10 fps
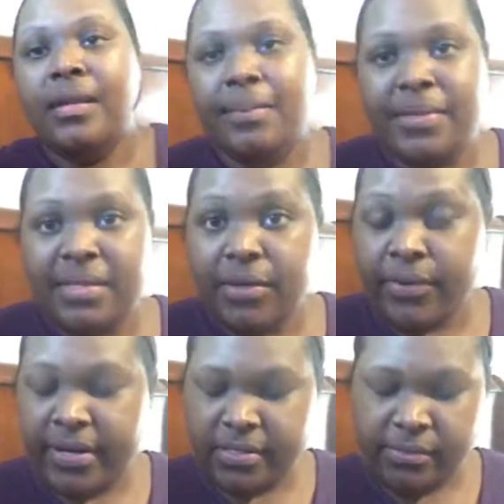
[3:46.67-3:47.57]
Let me say
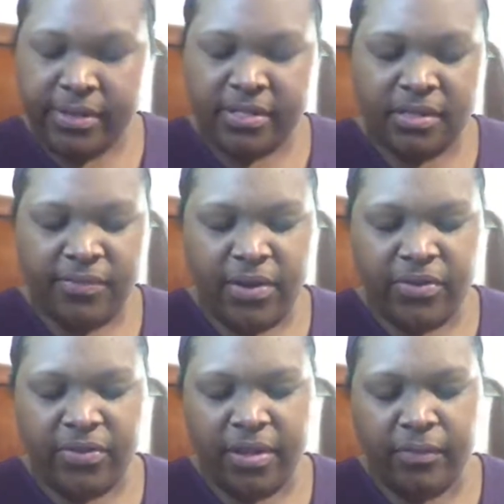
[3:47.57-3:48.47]
grace. Gracious Father,
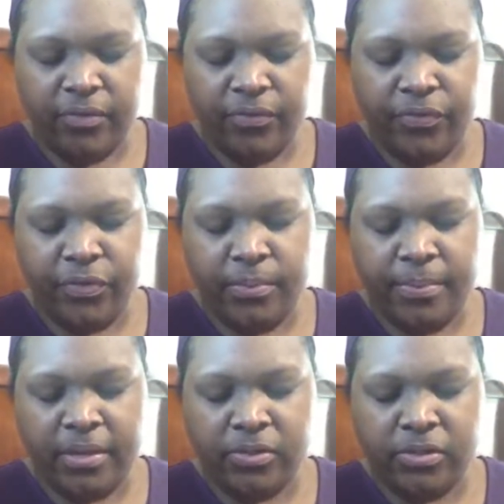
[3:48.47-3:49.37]
thank you for food I'm
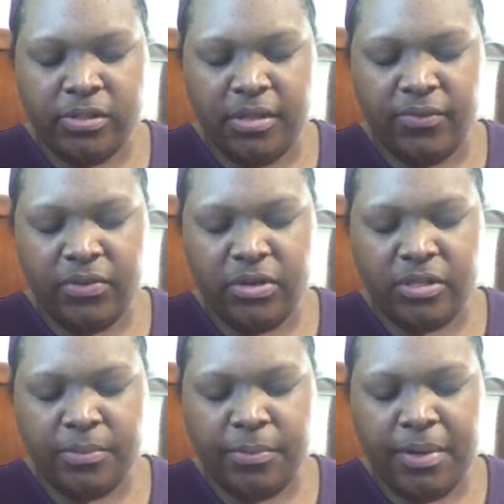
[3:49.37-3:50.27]
about to receive, for
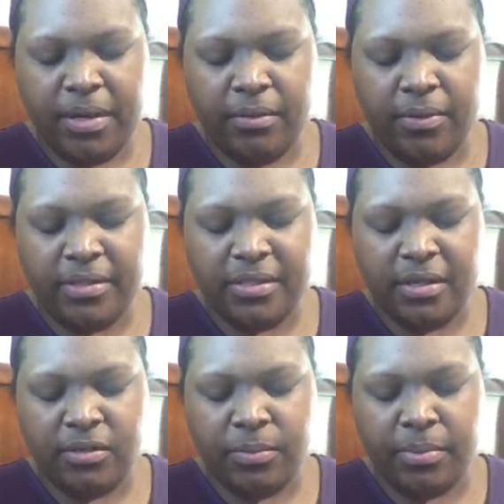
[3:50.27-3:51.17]
nourishment, body, and Christ. Thank
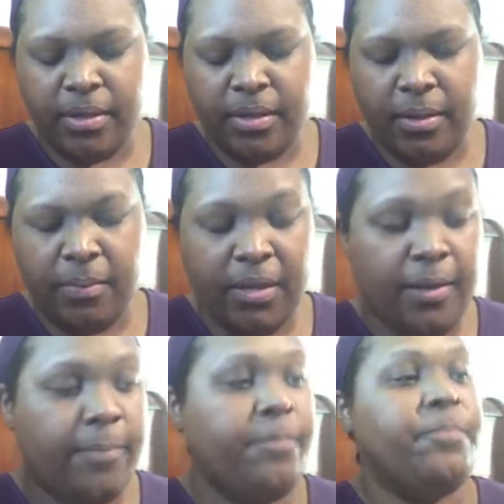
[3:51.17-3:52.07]
you, do pray. Amen.
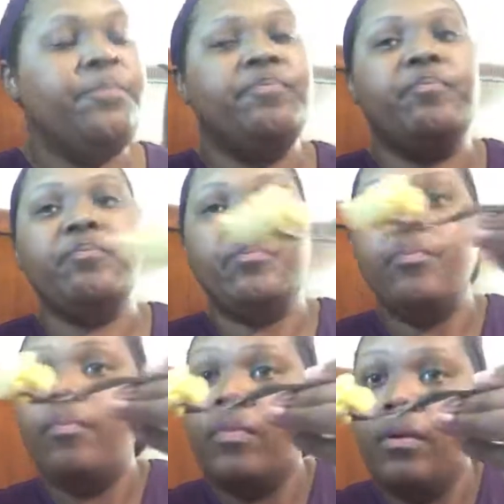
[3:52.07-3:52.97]

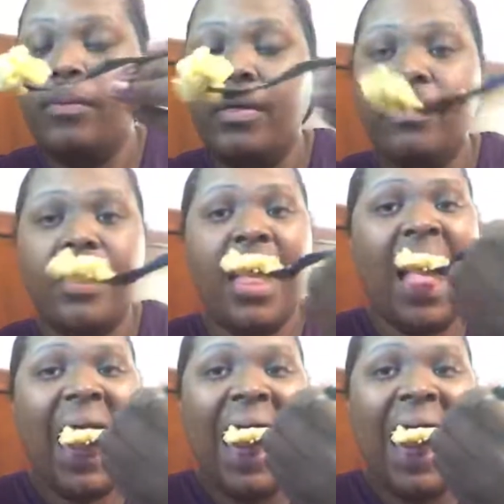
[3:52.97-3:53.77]
Go, young.